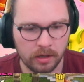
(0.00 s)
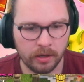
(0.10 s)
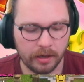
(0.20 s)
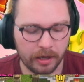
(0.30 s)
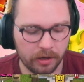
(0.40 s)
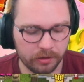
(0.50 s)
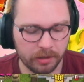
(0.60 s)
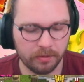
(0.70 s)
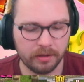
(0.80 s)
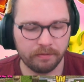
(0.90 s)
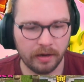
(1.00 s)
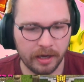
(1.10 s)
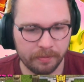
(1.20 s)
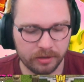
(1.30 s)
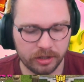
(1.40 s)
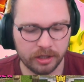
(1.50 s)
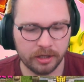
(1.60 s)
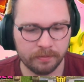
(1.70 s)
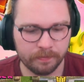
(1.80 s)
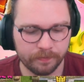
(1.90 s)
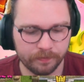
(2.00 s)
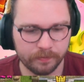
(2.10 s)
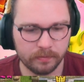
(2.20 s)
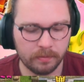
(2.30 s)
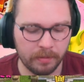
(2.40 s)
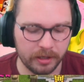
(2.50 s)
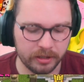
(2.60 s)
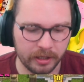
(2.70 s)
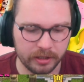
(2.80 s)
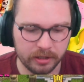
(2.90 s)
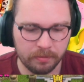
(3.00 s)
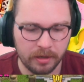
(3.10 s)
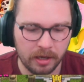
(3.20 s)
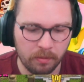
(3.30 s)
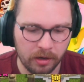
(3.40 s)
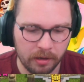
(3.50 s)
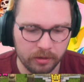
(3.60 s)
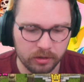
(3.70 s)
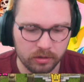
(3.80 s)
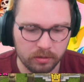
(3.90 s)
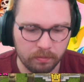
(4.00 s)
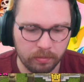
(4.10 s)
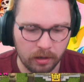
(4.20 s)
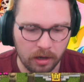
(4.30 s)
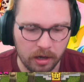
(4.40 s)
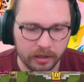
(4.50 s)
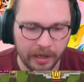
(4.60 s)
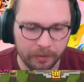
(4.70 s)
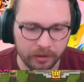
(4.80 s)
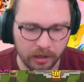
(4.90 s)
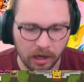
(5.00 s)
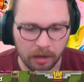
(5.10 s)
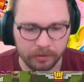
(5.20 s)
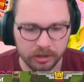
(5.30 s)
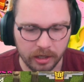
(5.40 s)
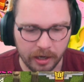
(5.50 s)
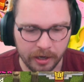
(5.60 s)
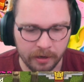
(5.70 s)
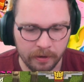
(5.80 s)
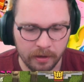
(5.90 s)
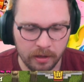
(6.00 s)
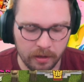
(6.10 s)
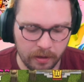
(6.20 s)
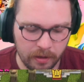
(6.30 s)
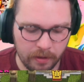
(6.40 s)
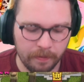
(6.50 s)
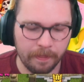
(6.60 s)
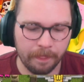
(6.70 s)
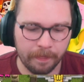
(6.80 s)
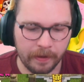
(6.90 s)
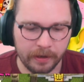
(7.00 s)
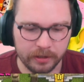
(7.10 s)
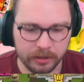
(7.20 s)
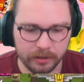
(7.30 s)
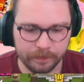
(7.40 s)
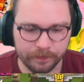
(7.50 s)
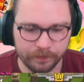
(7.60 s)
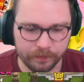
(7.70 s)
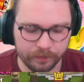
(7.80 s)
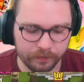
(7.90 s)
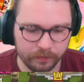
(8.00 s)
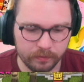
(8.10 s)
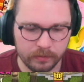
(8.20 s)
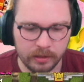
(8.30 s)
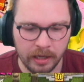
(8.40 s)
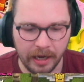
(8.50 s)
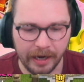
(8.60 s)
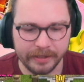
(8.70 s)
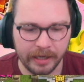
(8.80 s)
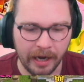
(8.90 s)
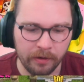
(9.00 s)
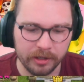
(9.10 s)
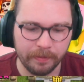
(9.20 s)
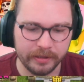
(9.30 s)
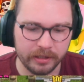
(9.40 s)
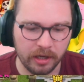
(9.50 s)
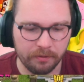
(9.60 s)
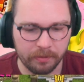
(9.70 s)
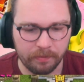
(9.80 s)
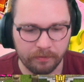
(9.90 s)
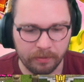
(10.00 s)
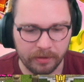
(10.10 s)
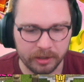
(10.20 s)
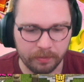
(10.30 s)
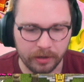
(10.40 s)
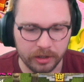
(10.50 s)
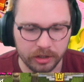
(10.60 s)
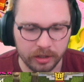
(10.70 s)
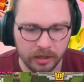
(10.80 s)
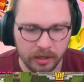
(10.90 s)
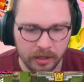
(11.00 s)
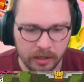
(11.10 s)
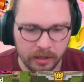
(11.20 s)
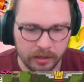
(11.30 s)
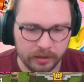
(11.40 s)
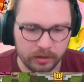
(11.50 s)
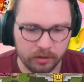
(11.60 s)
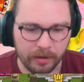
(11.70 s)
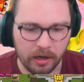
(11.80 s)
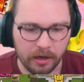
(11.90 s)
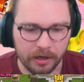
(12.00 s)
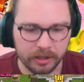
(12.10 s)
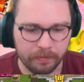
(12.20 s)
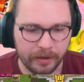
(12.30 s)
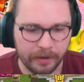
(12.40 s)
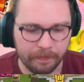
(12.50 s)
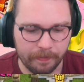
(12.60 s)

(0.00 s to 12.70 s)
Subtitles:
Okay, goes in with the flying machine. Makes sense to me. We're going to block that with the Goblin Giant. Nice. And like I said, I don't expect a ton from this push, to be honest, but